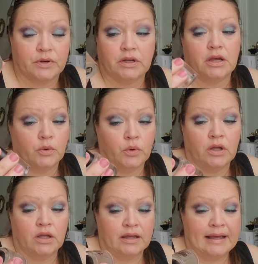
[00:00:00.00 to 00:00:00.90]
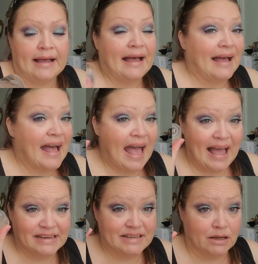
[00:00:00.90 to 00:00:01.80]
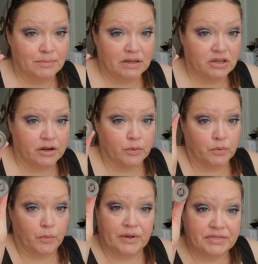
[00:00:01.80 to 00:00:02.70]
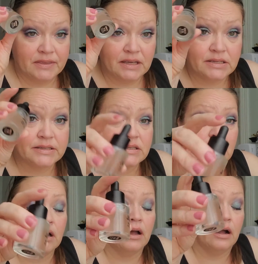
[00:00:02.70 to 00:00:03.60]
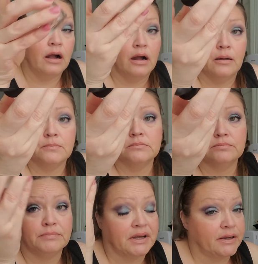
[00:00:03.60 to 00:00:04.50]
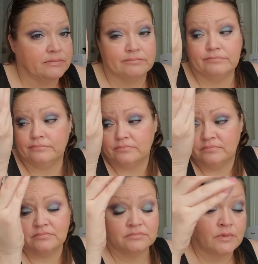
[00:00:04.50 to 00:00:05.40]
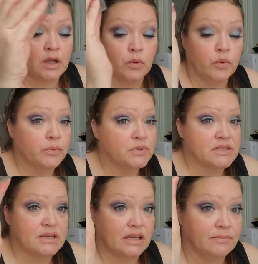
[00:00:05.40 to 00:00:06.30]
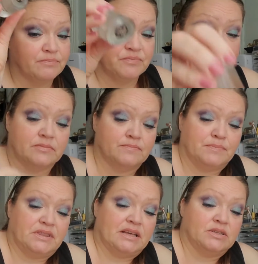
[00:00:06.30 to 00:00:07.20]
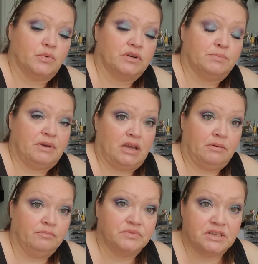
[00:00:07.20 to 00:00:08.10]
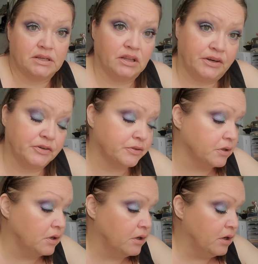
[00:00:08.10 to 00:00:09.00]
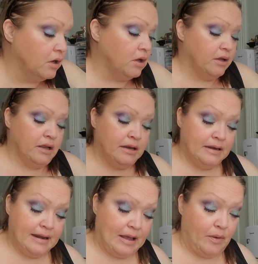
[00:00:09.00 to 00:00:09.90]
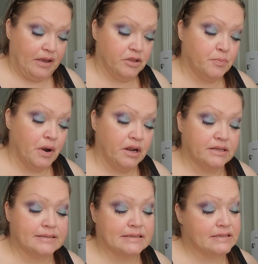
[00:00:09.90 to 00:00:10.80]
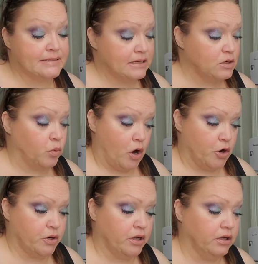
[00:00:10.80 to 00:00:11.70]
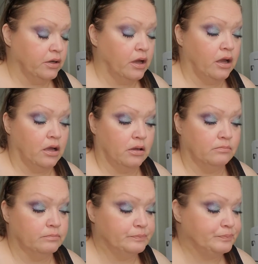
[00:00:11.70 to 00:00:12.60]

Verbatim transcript: a no. I doubt my daughter will want this, um, but we will see. But that's going to be decluttered. Now, out of the products that did work, um,